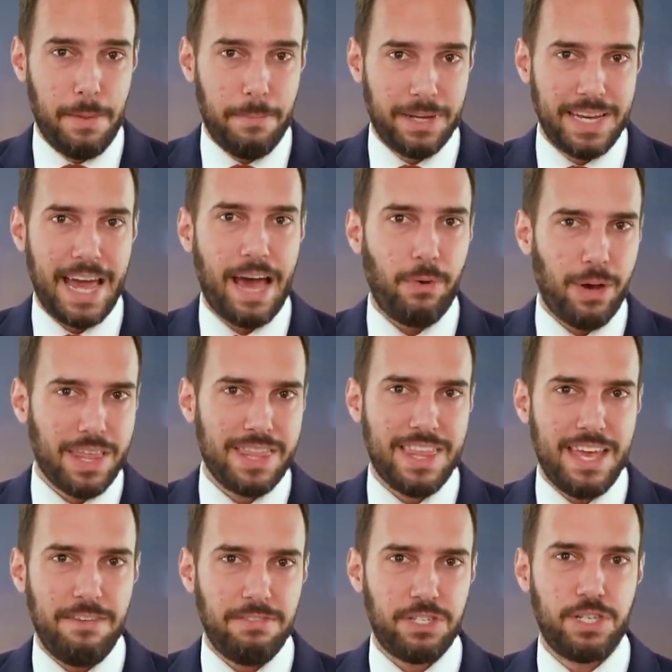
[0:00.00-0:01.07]
But now
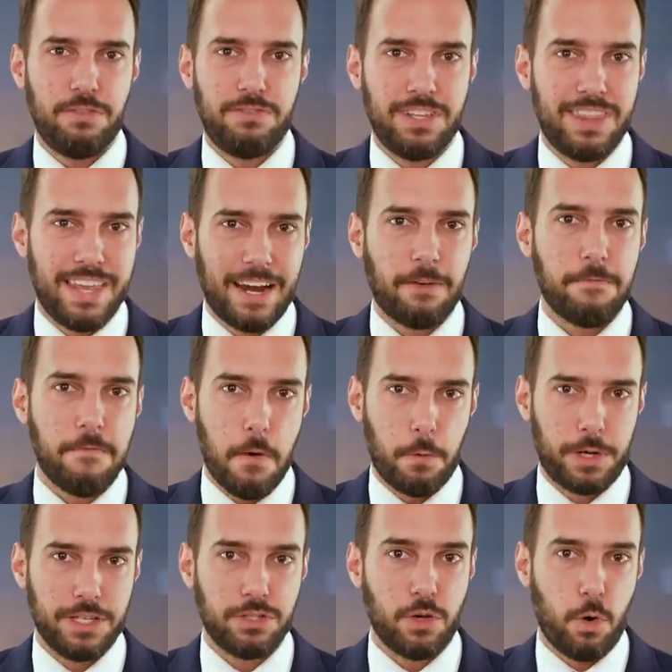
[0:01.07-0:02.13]
they've shifted their
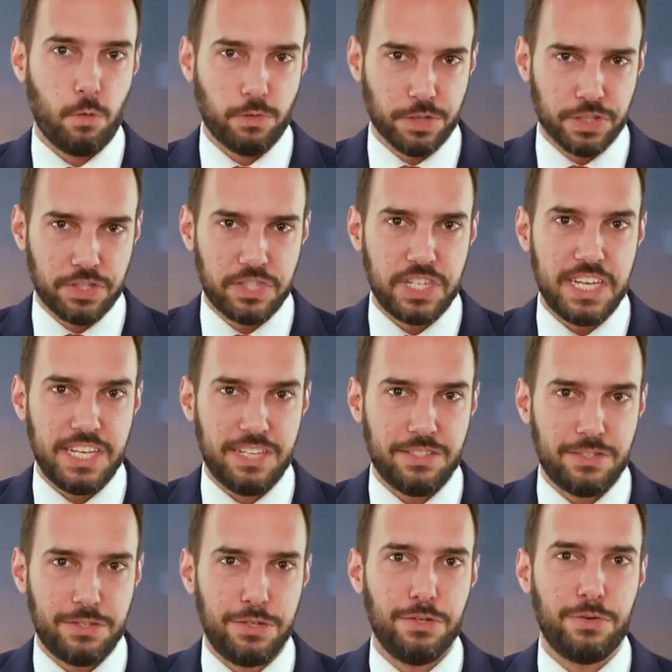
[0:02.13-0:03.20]
focus
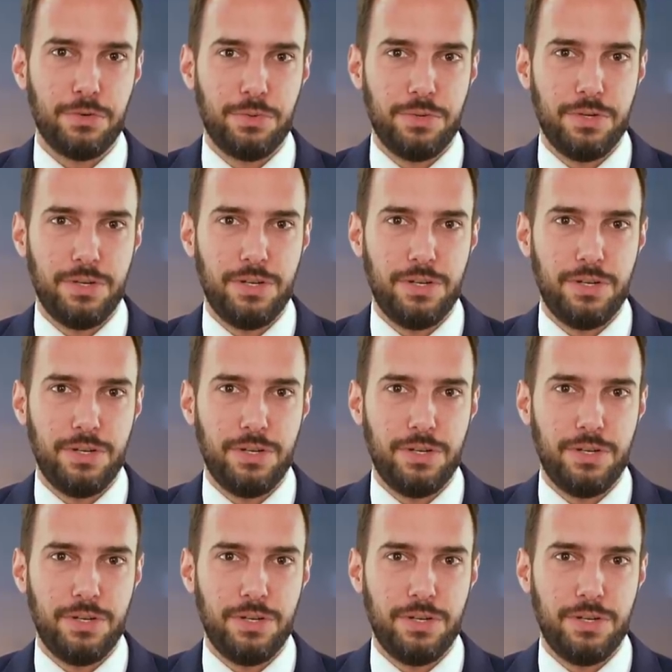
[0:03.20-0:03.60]
overseas too.